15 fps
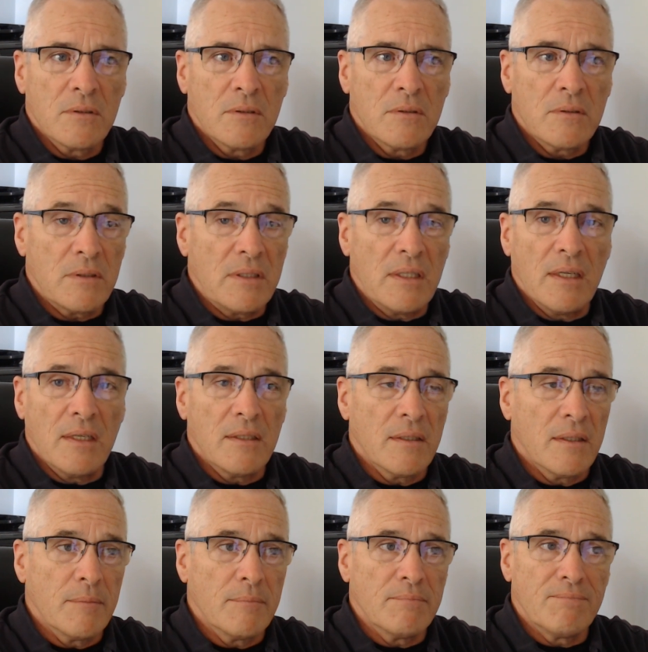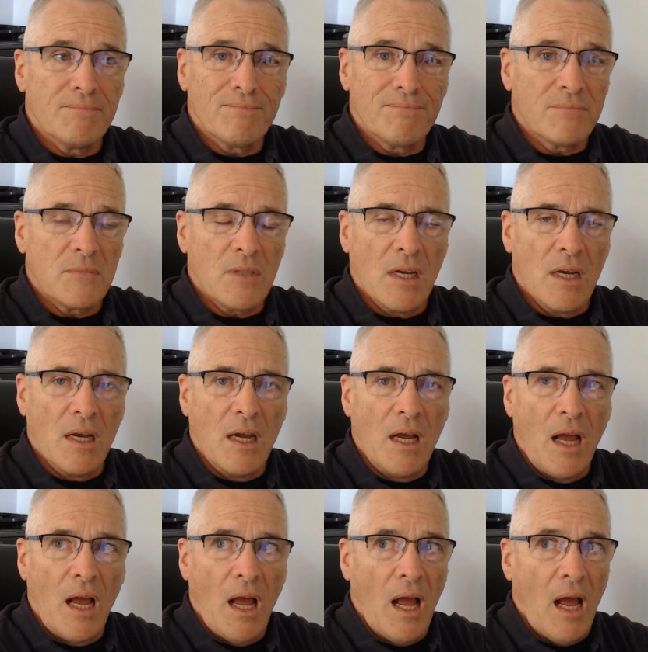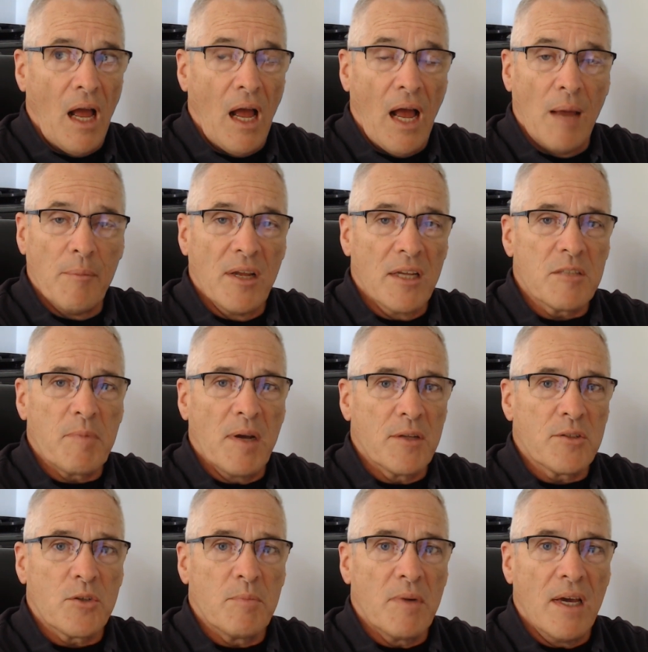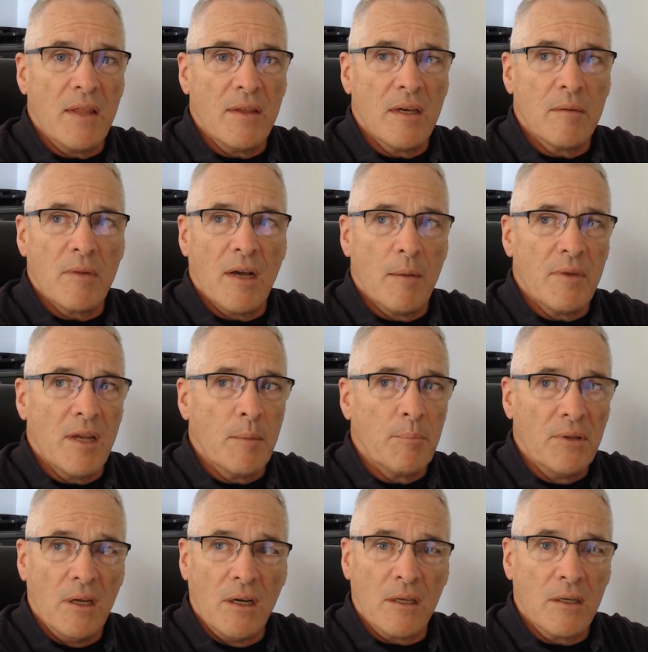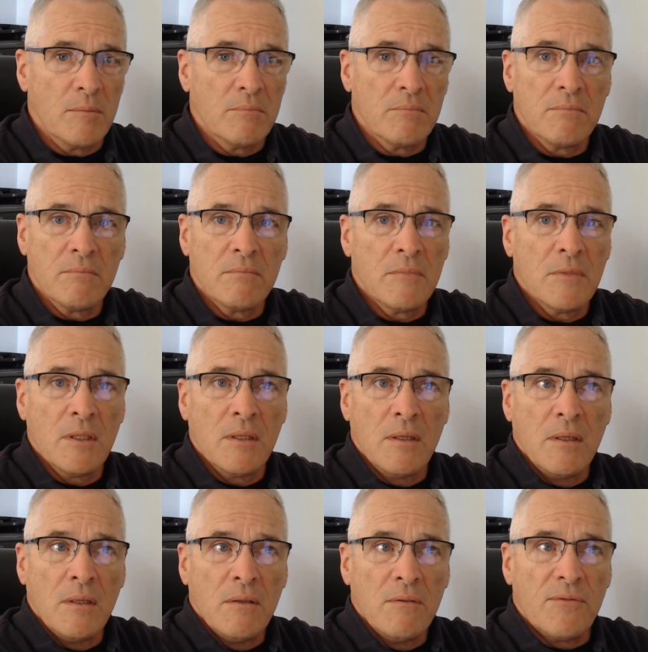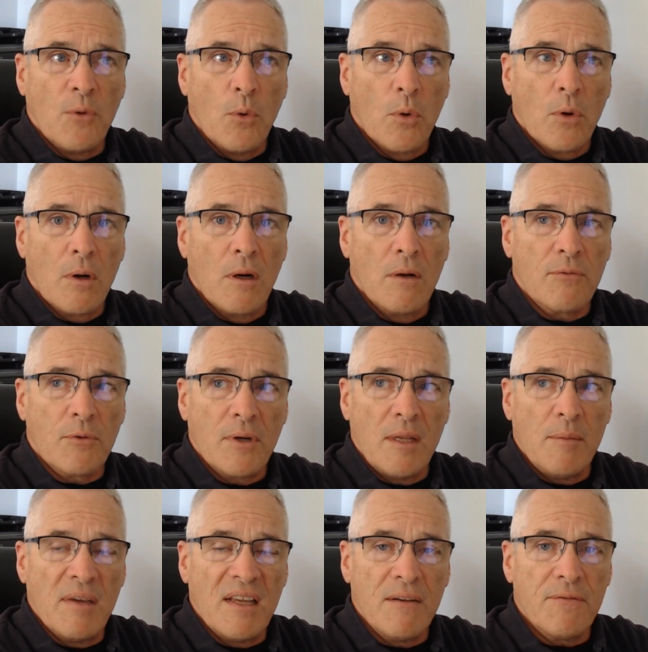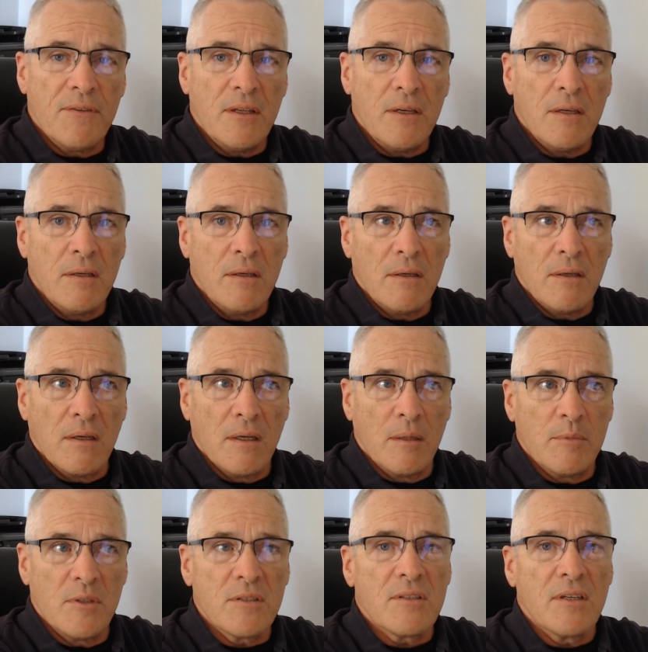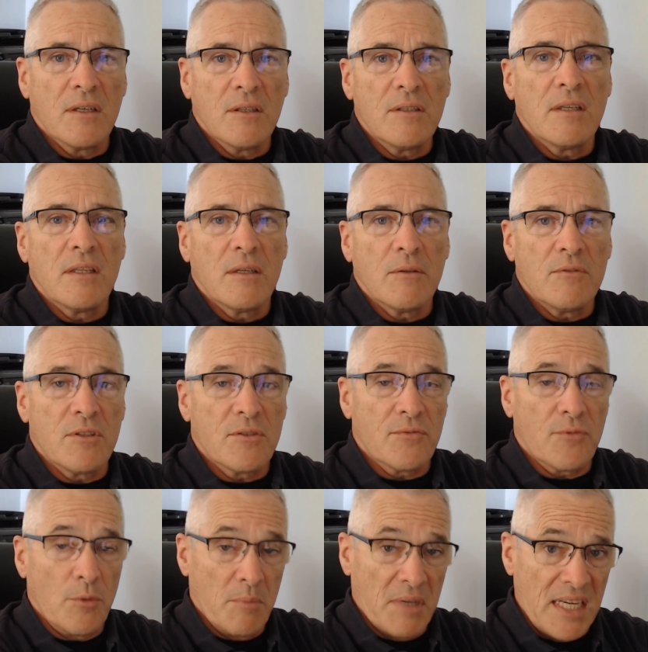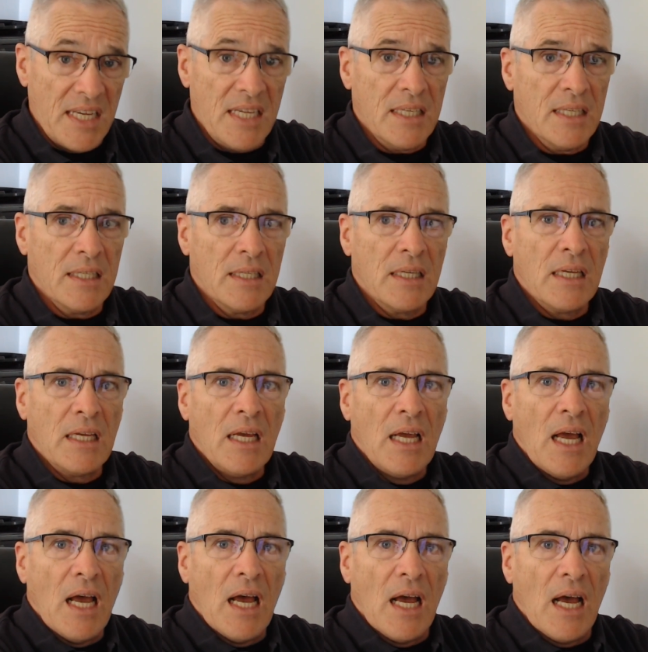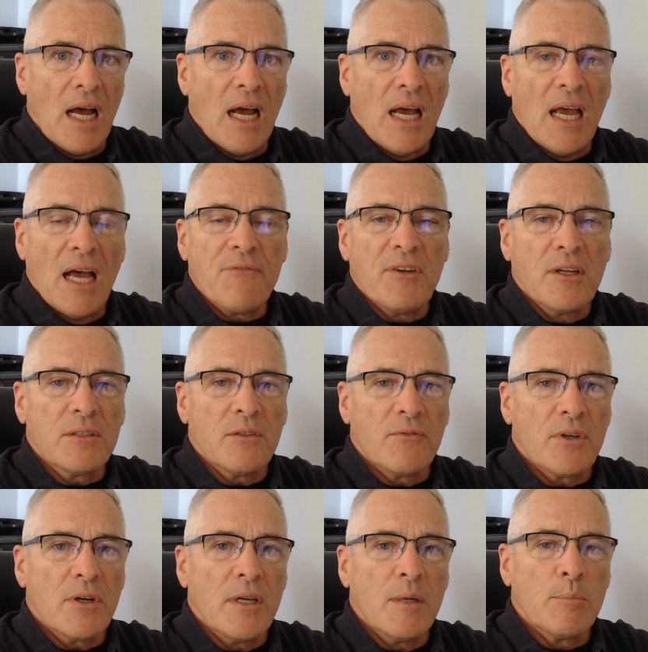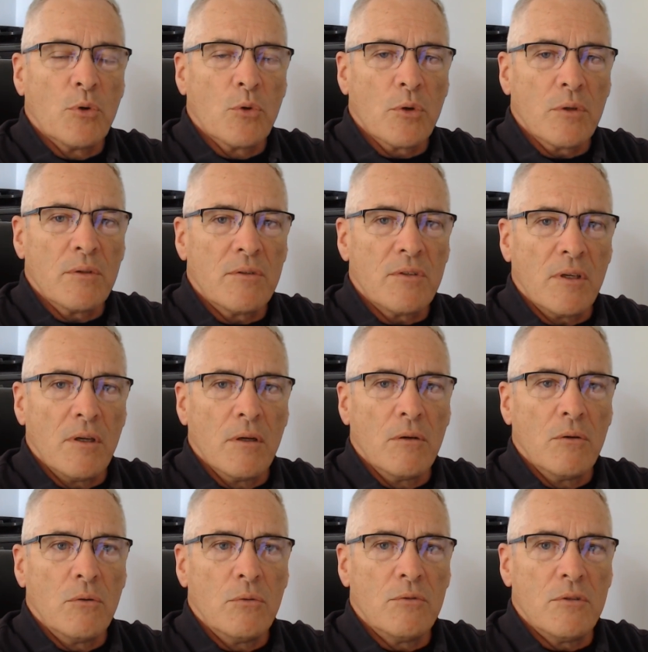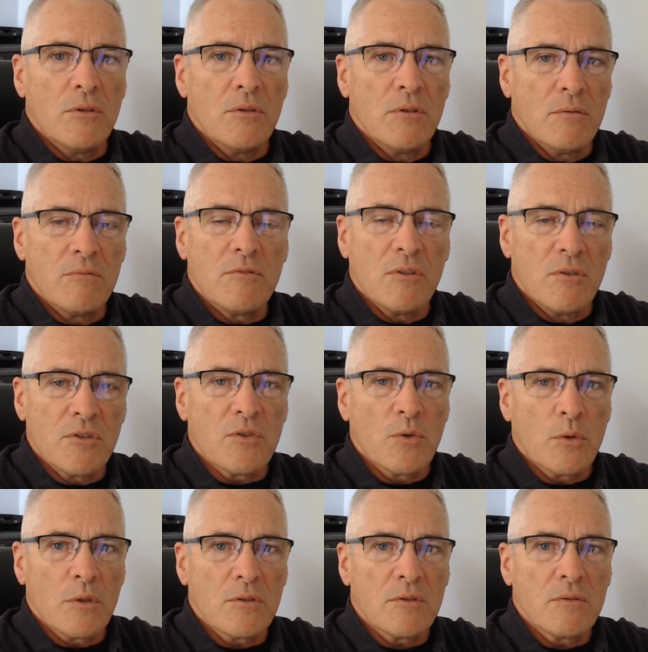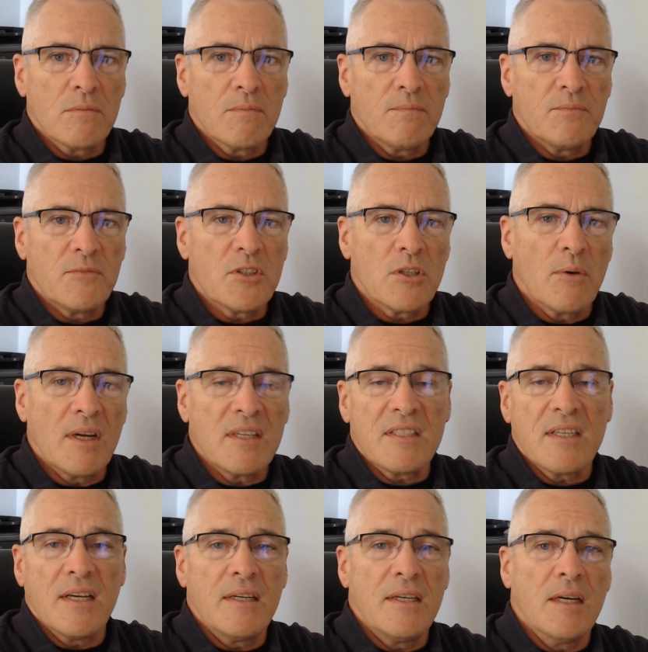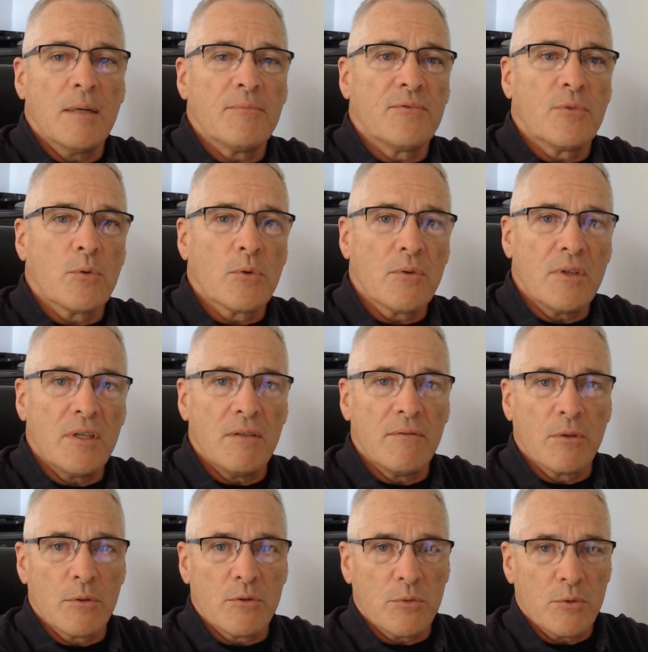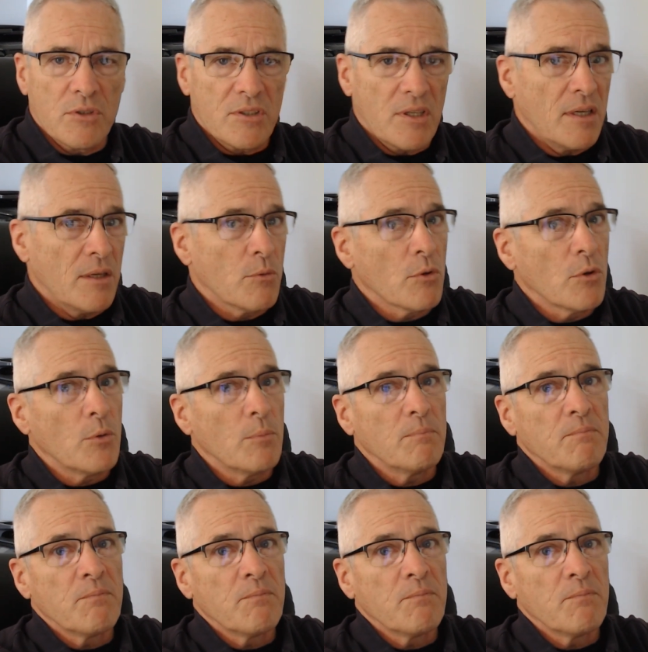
Again, I'm not sponsored by them. I'm not plugging them for any benefit. I'm just telling you that just for me, I felt it very important to go to the source. So I signed up for the virtual study group.